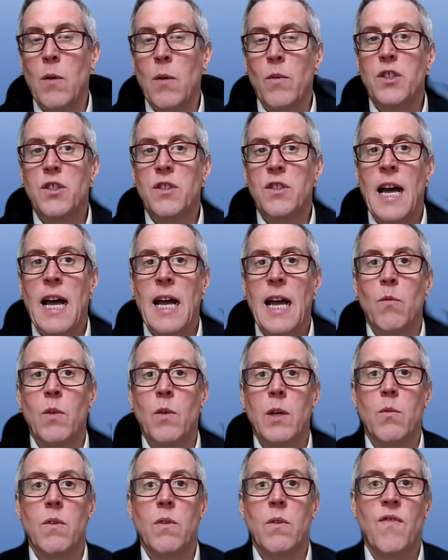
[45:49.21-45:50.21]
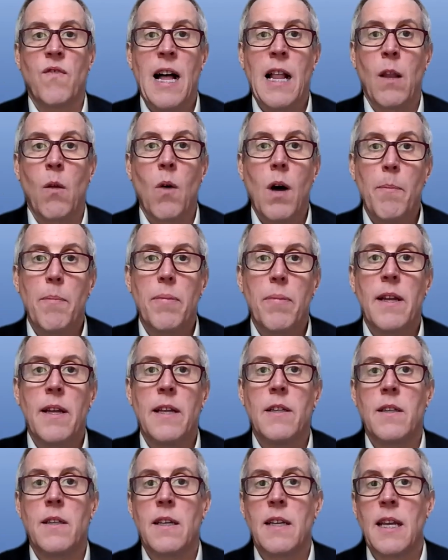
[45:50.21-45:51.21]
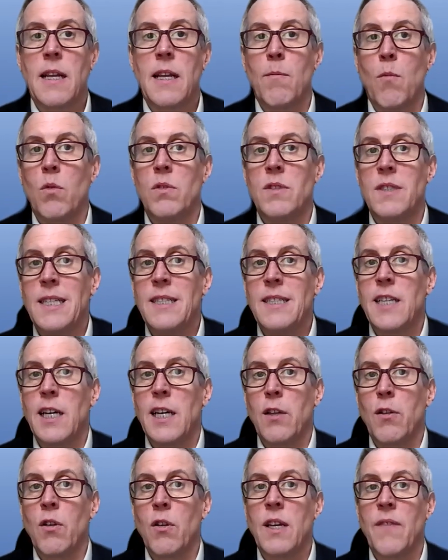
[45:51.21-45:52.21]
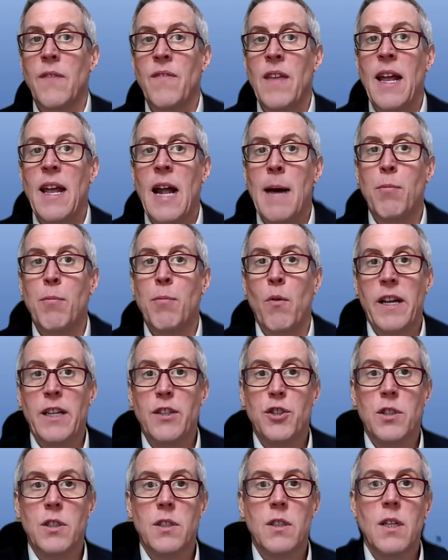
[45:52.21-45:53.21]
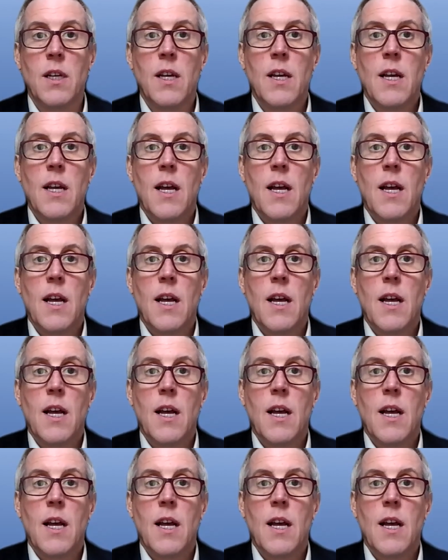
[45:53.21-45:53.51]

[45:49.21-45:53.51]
at which time we would follow up and get a more detailed look at that operation